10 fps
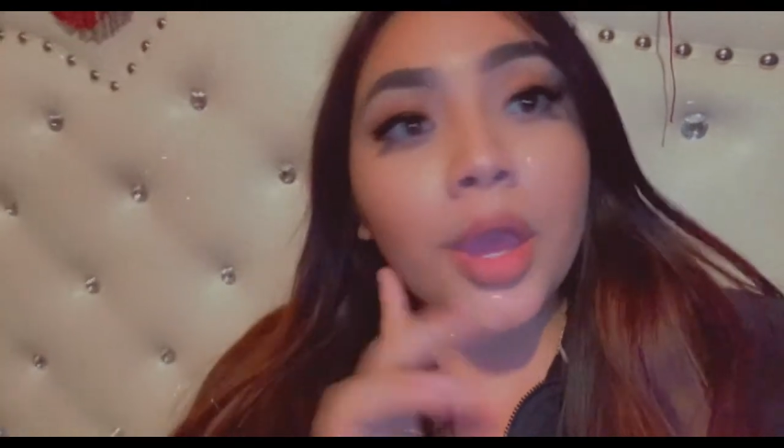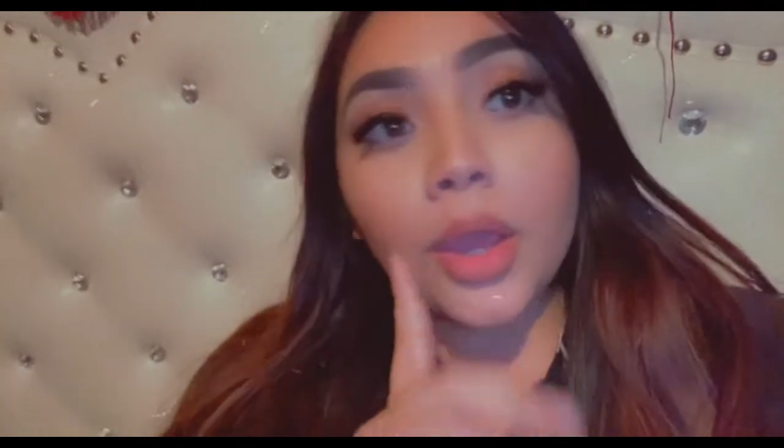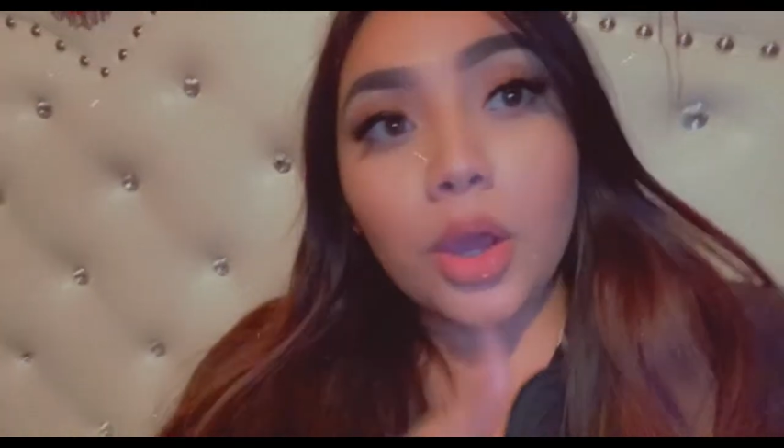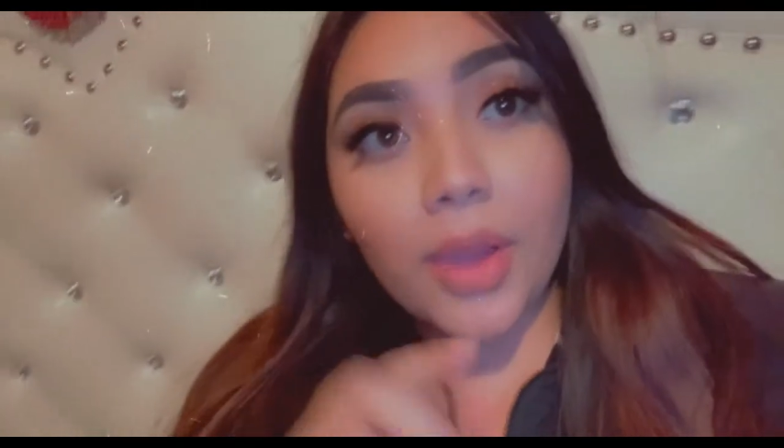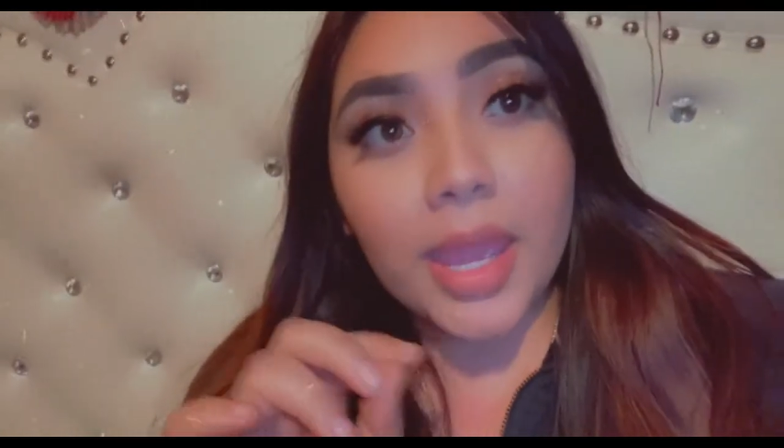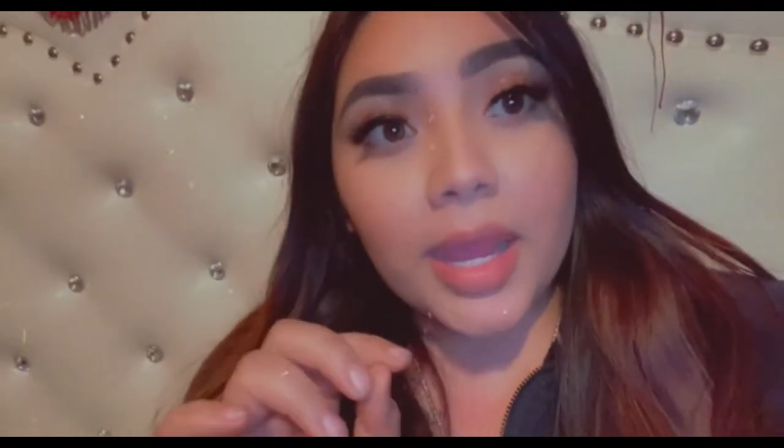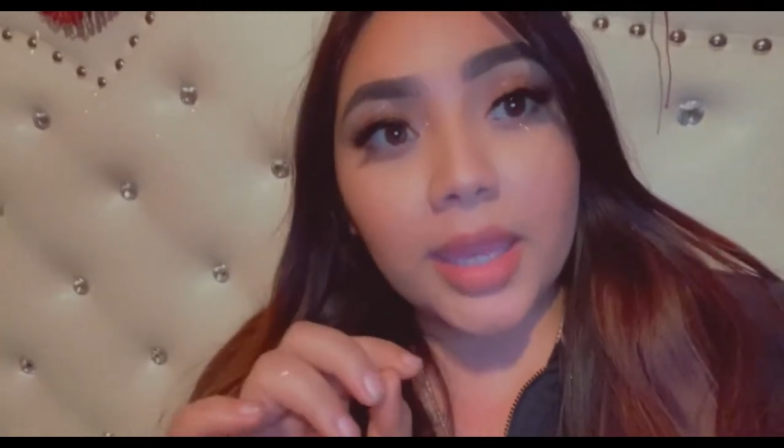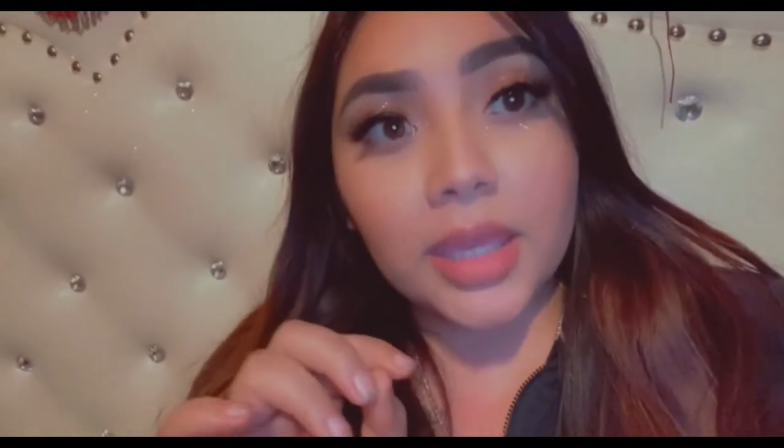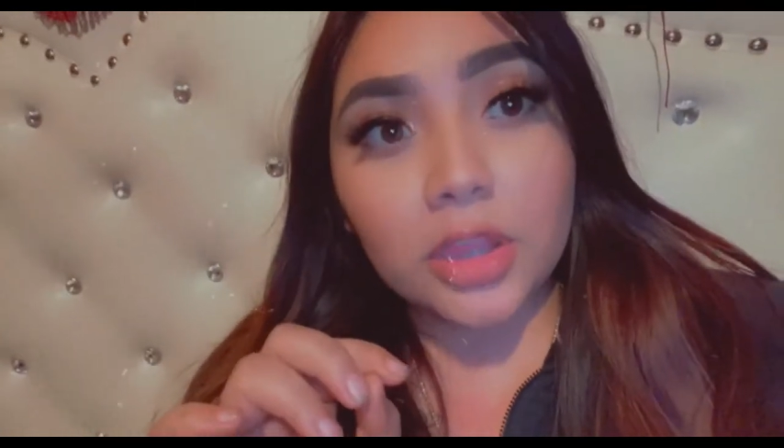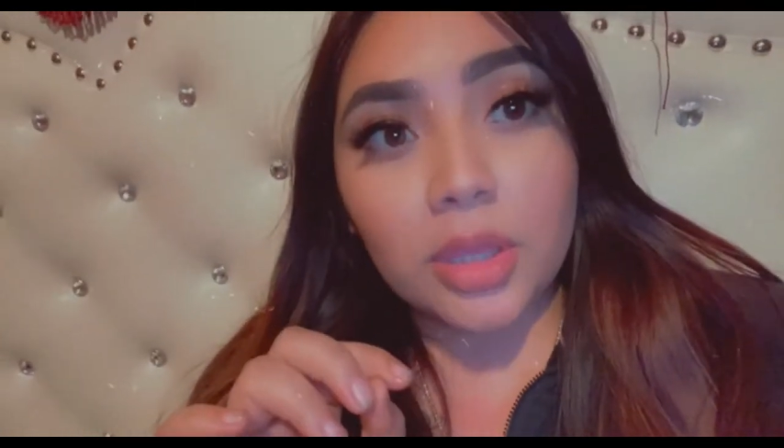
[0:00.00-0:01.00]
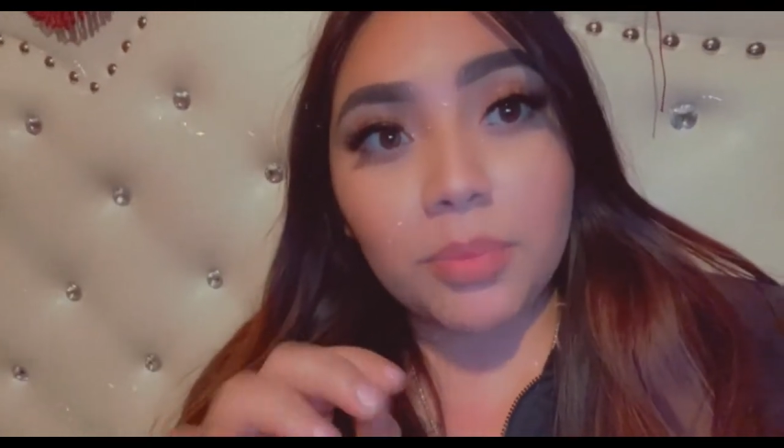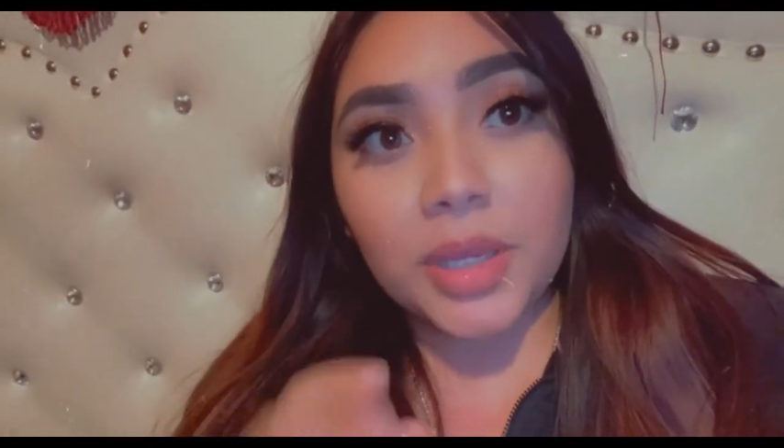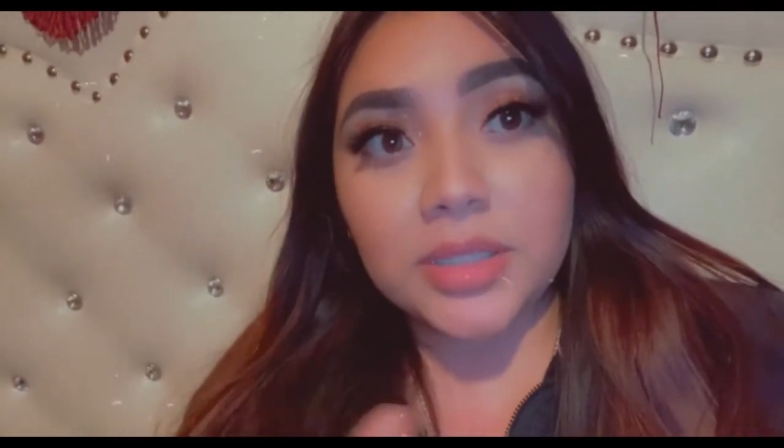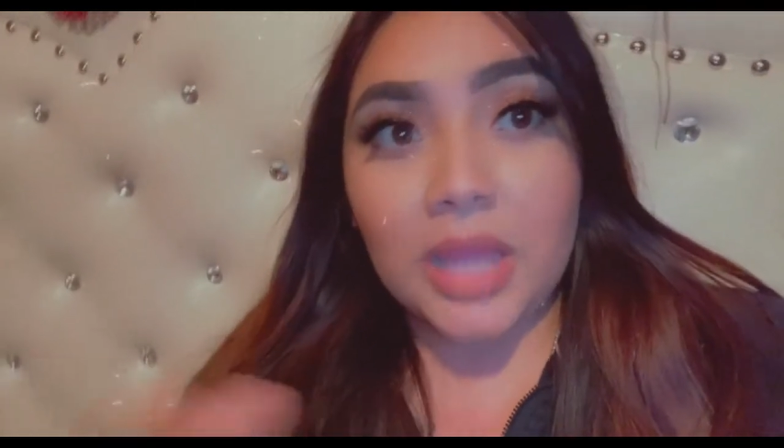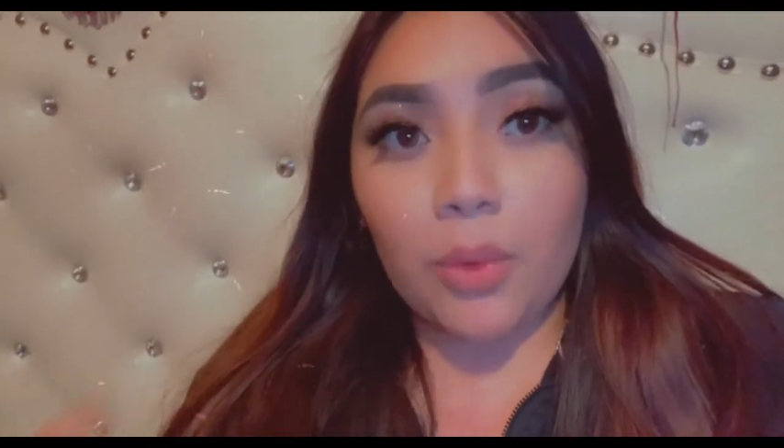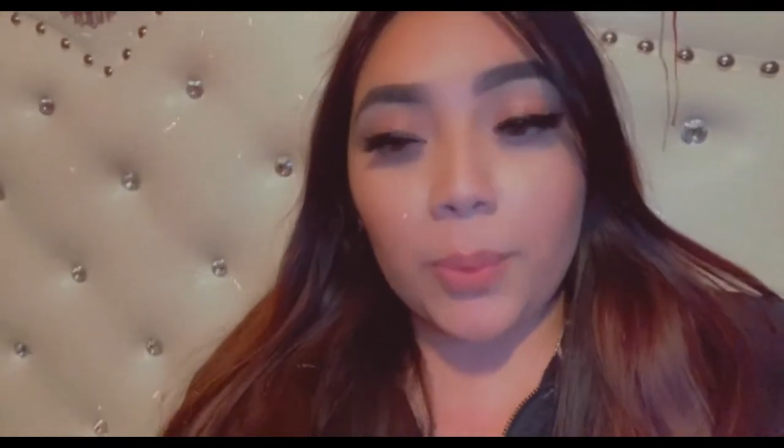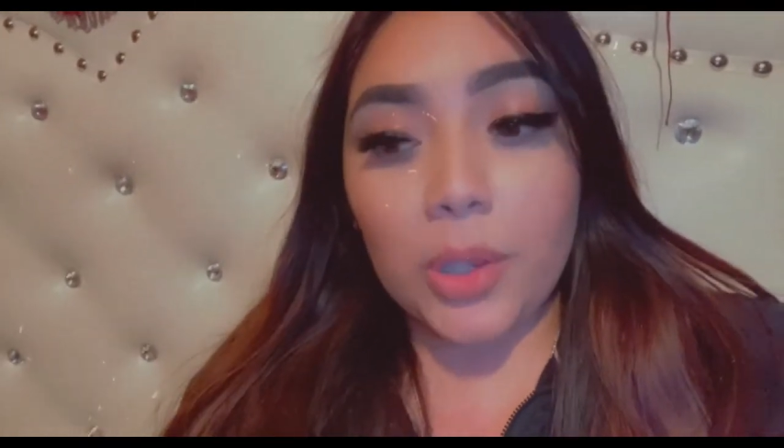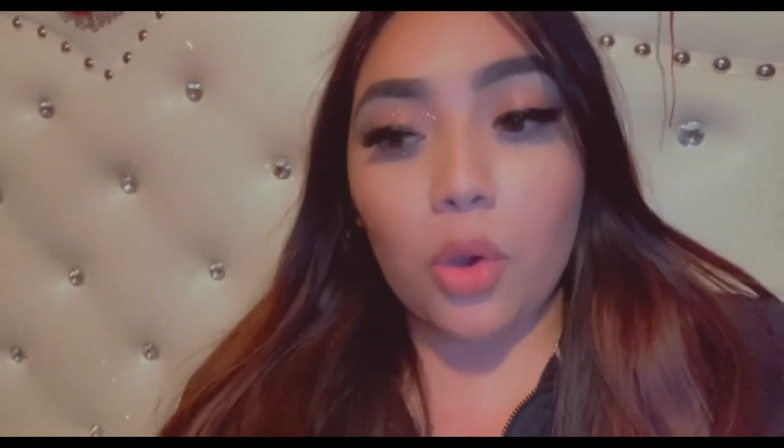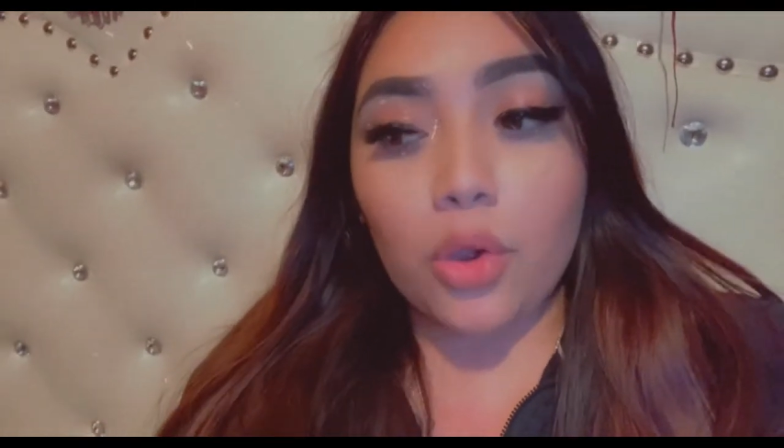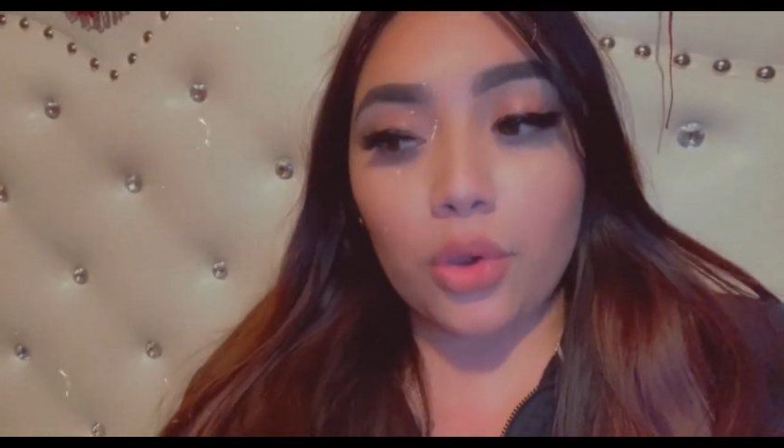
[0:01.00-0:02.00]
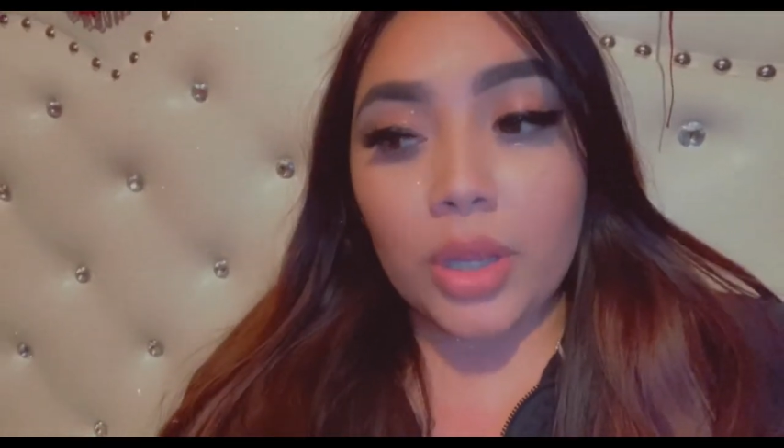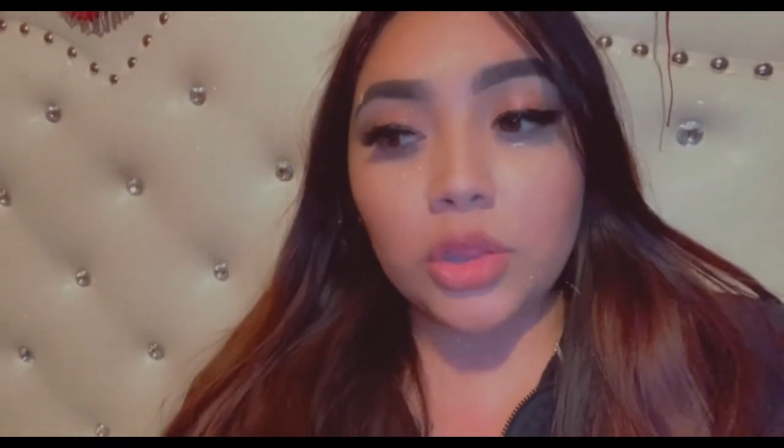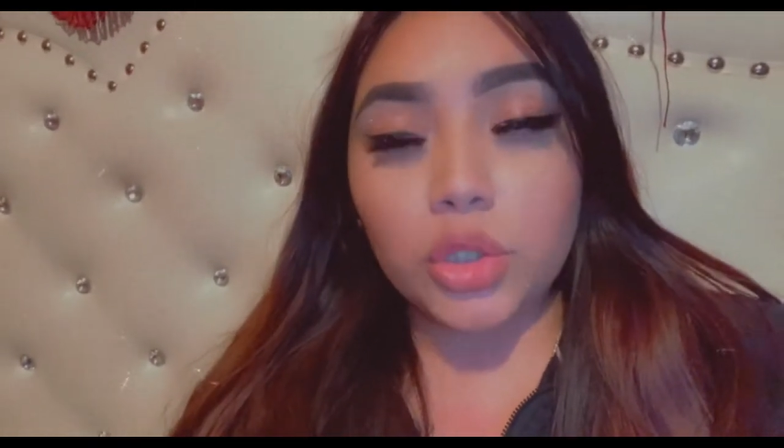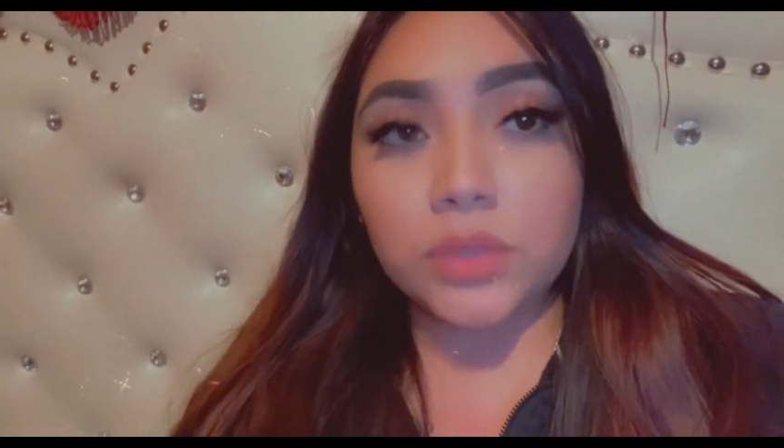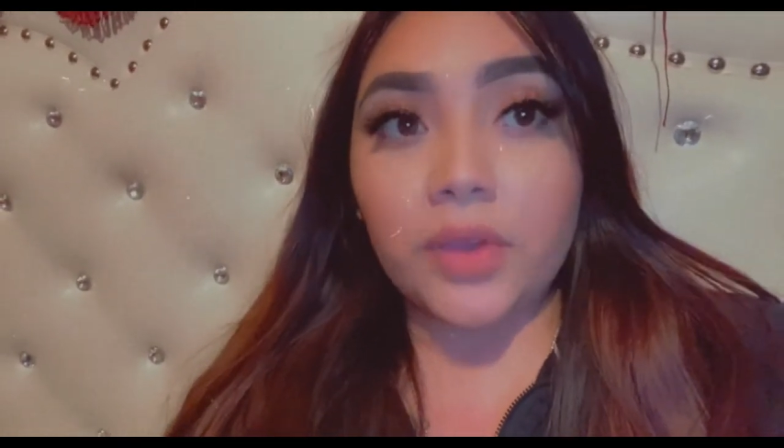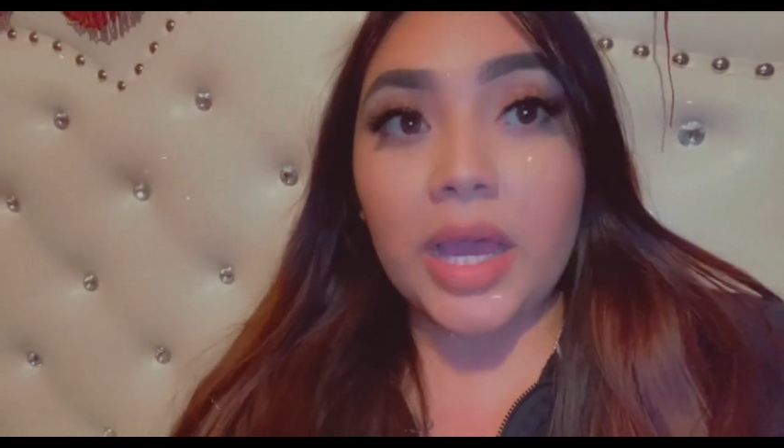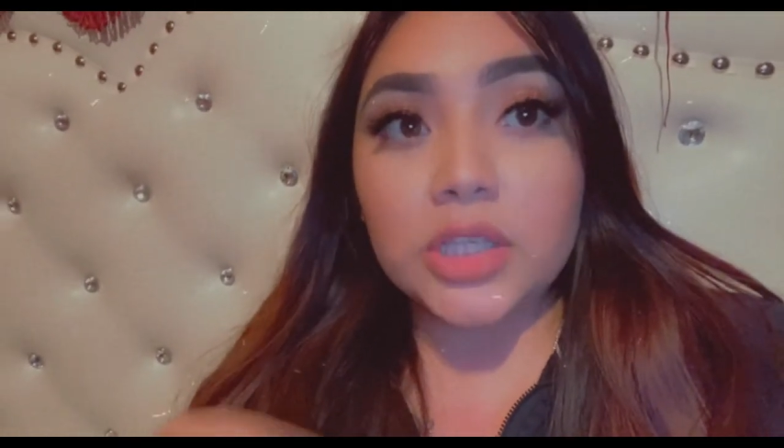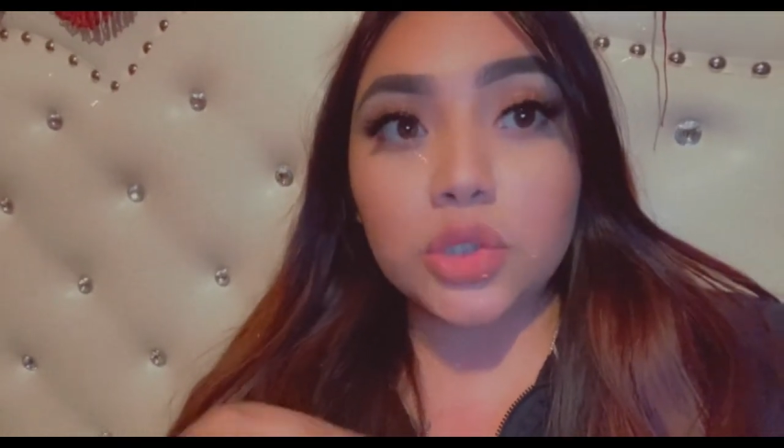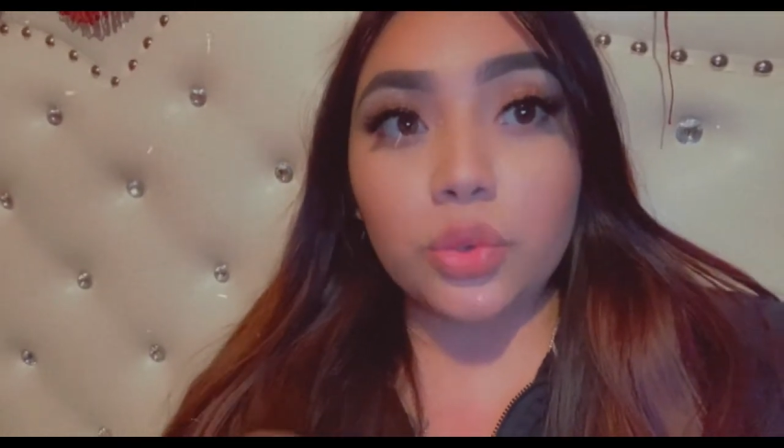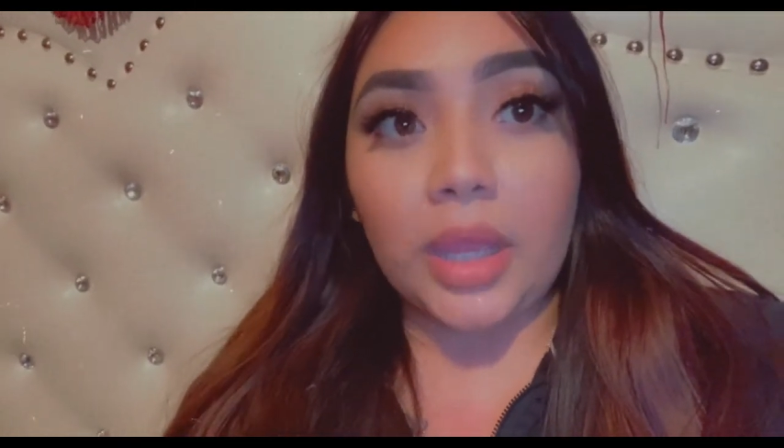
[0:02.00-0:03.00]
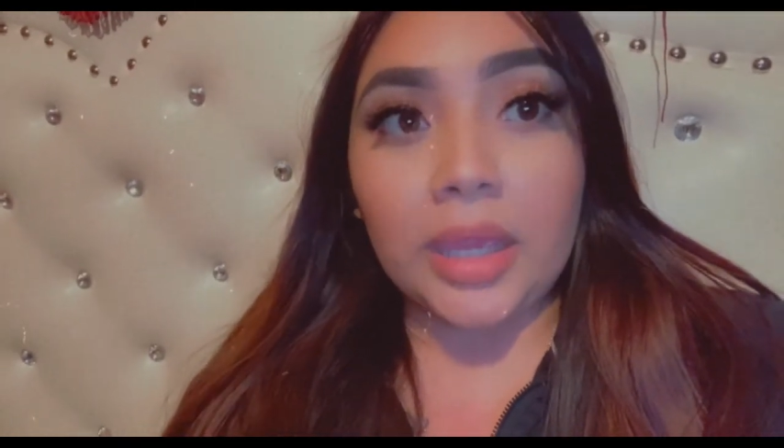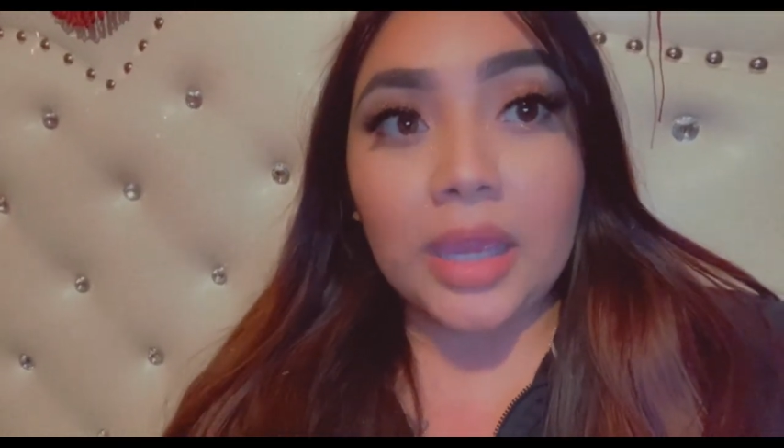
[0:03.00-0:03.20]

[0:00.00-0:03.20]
go ahead and get them, because I will be ordering those fajas today.